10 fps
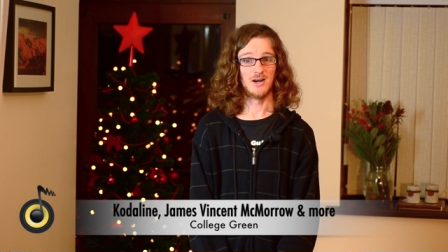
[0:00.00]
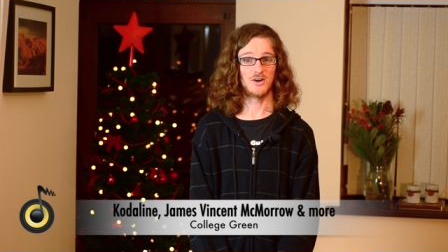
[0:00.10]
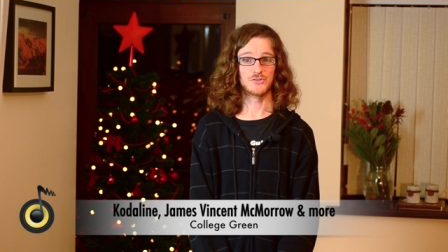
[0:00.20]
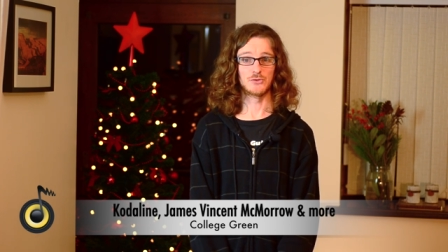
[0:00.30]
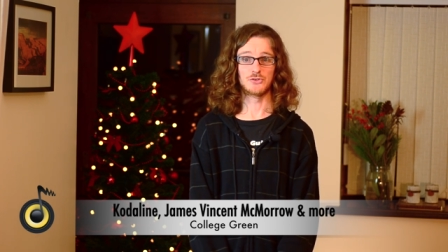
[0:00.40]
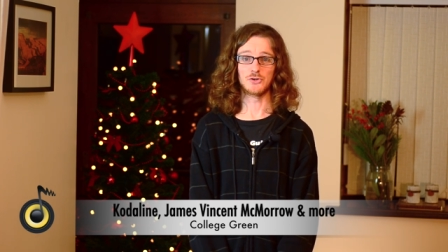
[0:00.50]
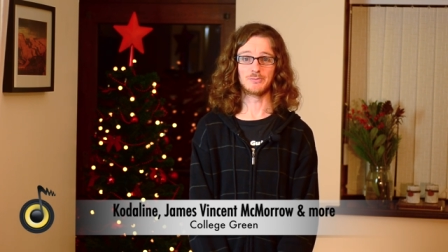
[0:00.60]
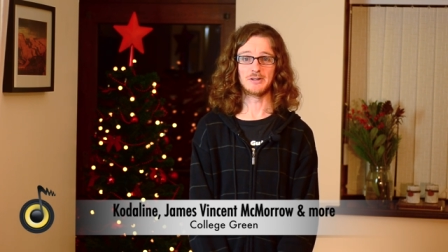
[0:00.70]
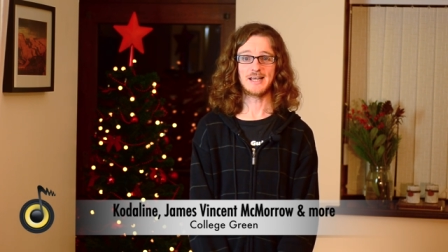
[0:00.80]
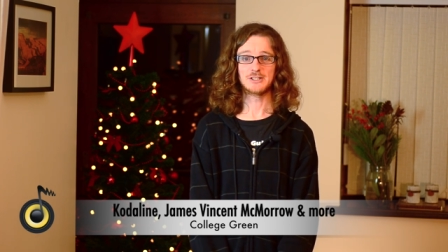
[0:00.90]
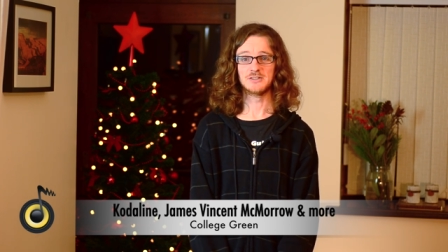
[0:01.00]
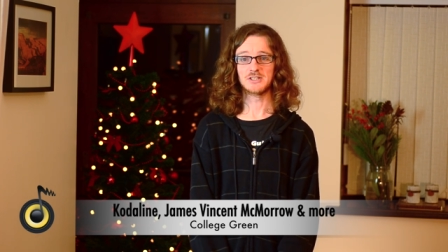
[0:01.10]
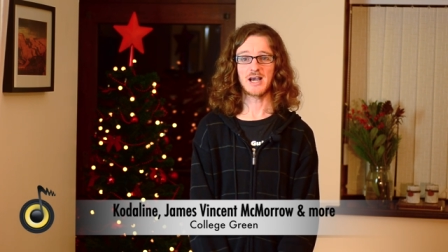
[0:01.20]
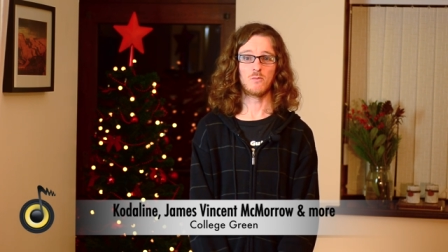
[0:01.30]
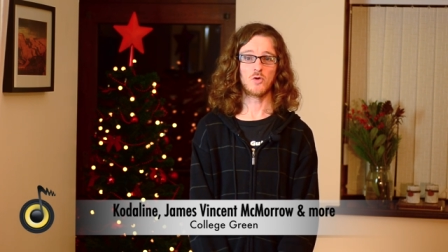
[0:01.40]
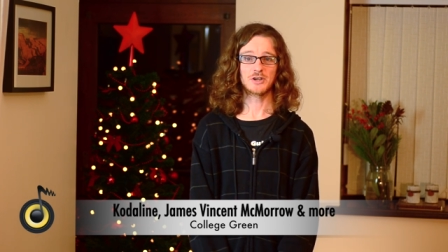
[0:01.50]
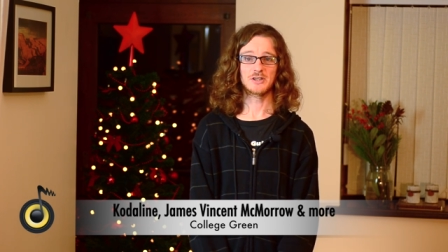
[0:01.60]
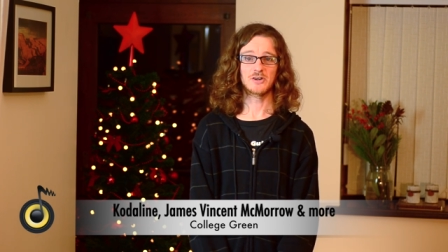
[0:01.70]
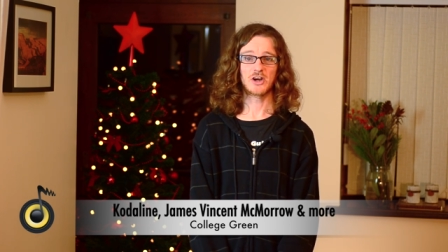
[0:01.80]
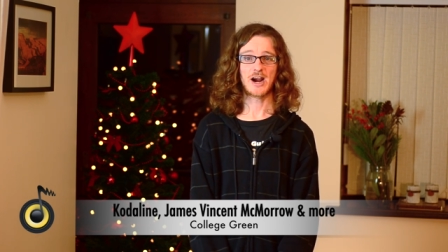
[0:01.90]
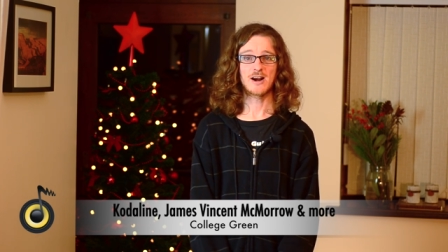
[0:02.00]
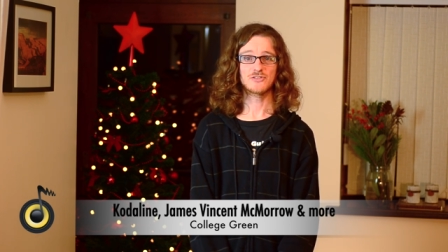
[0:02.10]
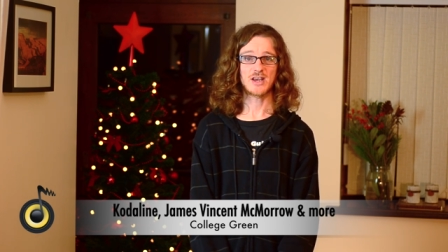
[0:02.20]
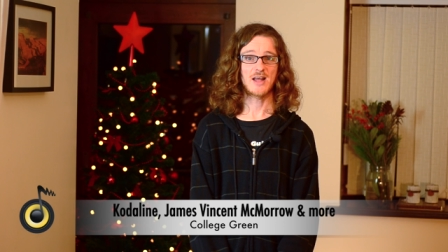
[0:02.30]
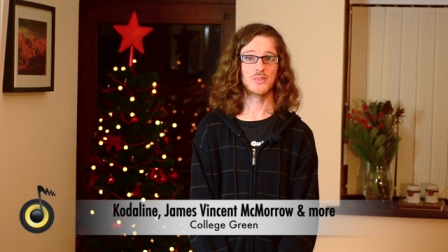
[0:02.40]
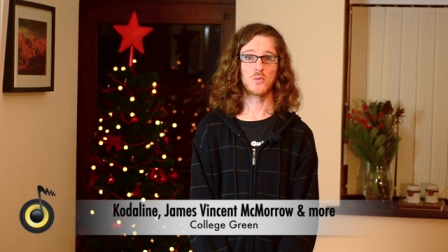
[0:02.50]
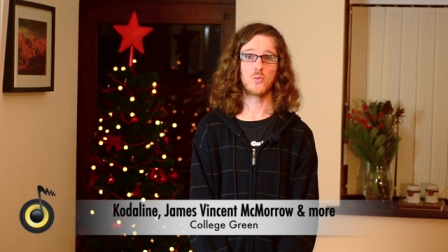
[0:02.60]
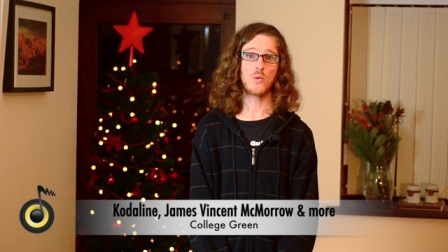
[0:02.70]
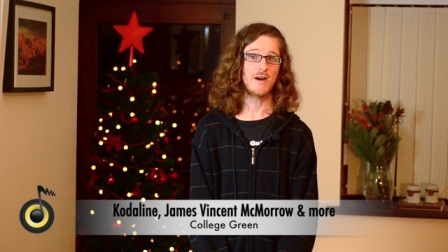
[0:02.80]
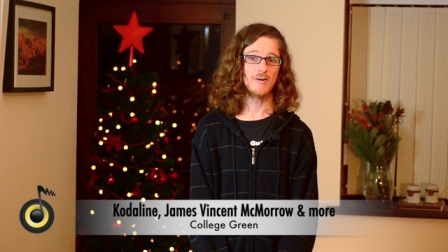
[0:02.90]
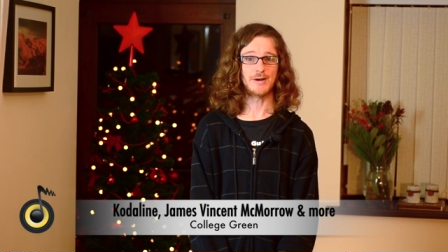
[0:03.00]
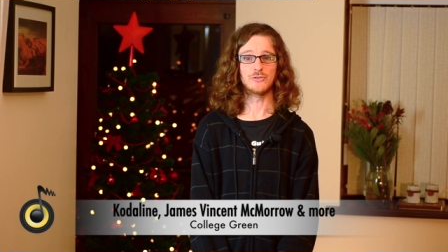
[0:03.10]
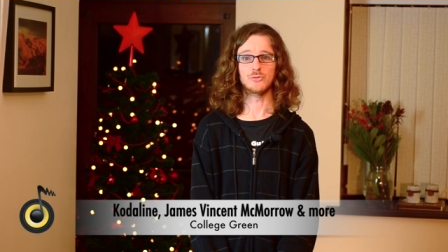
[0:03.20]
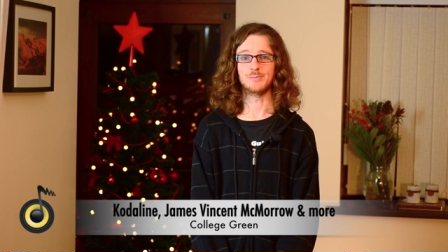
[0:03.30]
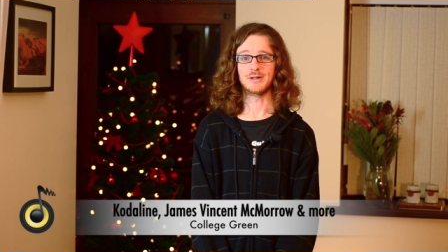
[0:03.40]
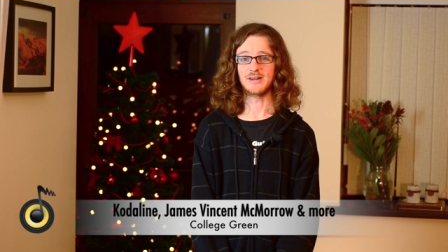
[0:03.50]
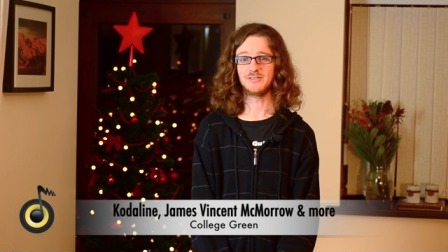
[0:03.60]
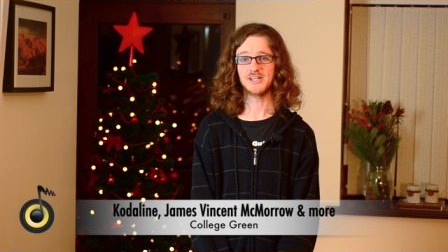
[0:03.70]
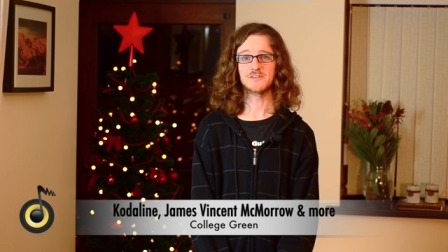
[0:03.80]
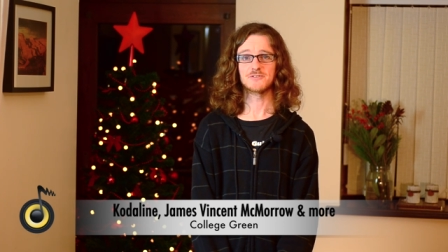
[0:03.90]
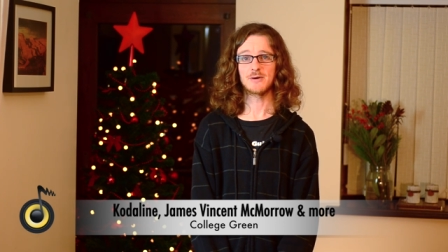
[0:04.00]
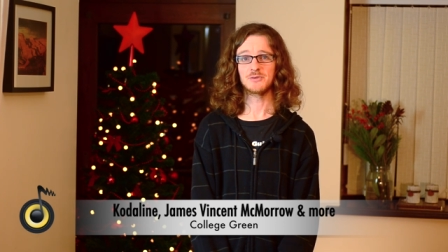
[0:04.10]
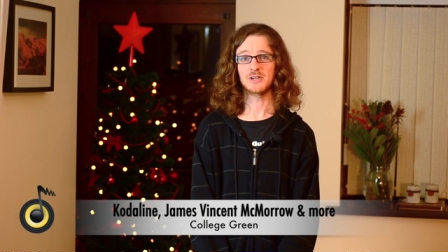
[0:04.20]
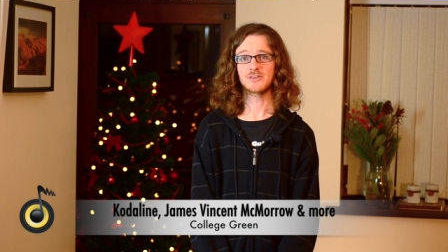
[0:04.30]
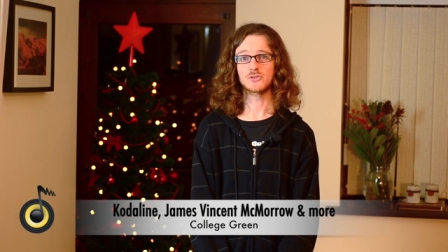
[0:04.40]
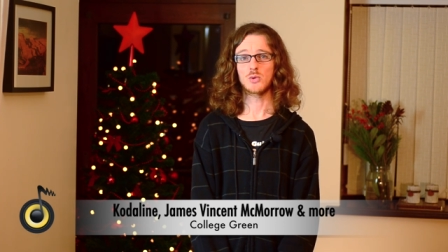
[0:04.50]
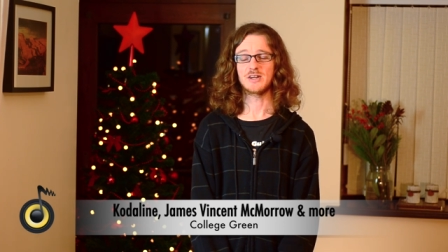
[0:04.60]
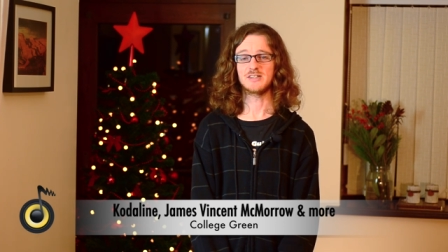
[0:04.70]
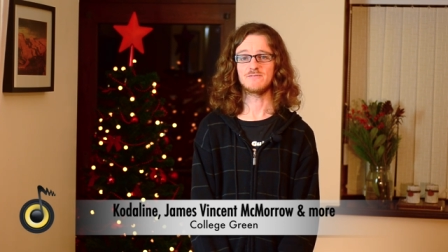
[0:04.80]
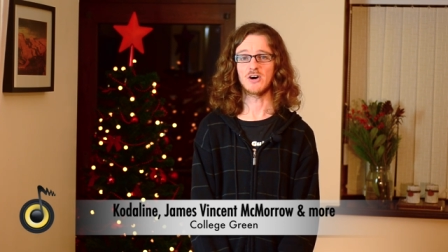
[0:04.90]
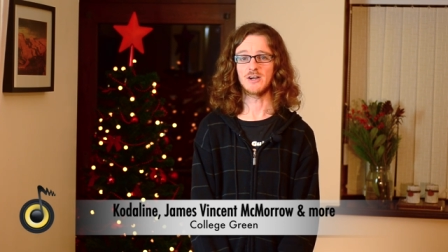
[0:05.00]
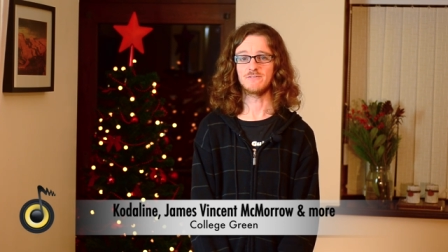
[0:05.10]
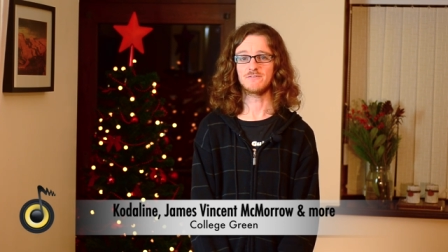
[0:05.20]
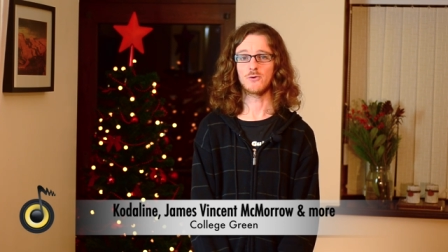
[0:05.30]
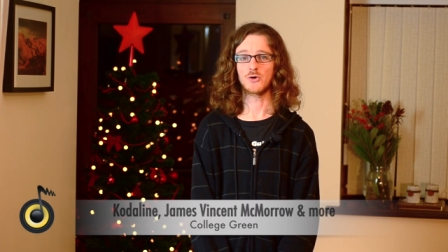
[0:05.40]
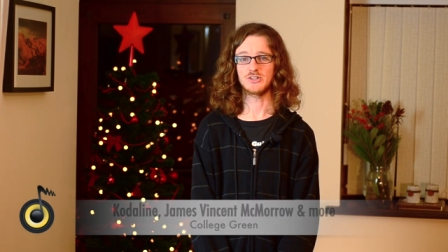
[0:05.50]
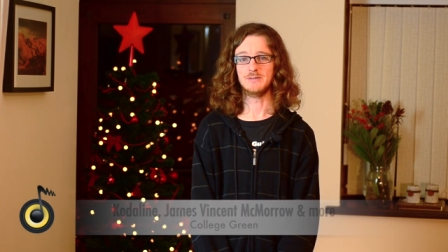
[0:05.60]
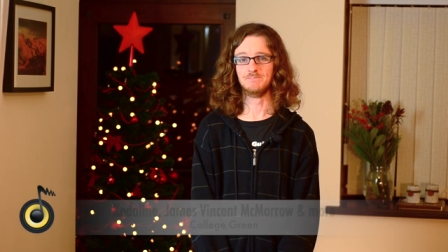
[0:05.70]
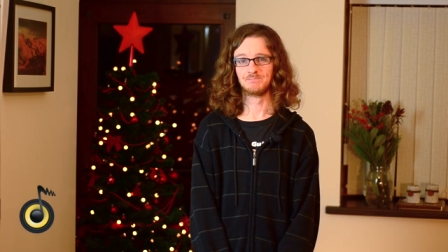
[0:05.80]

Also, the Dublin Legends and Walking on Cars and The Whereabouts will be playing. Tickets for that one are 25.40.